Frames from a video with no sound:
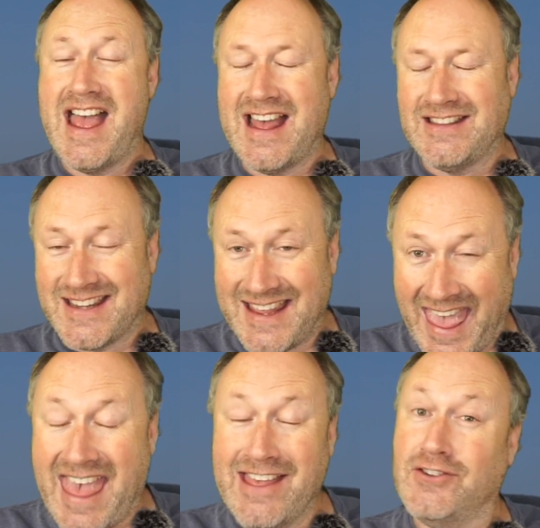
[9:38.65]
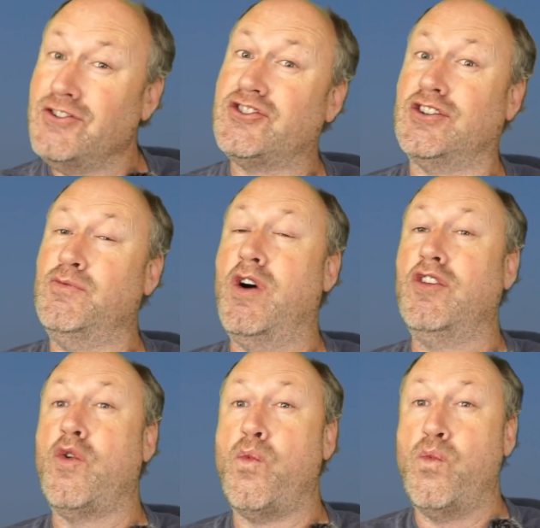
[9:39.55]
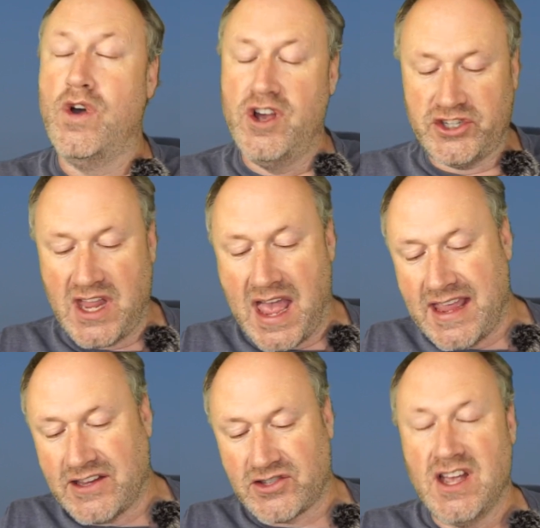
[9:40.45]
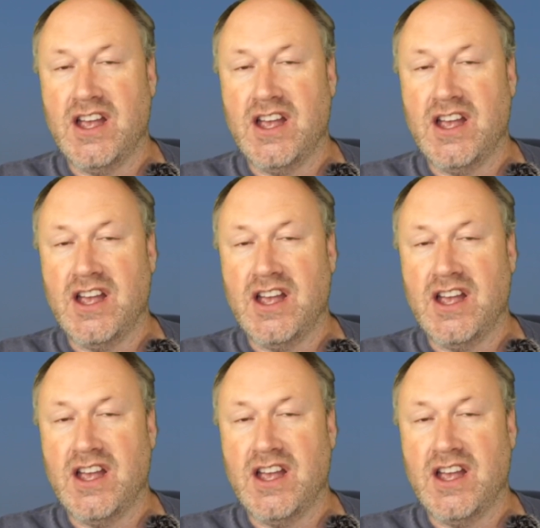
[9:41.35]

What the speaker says: and killed someone, worst case.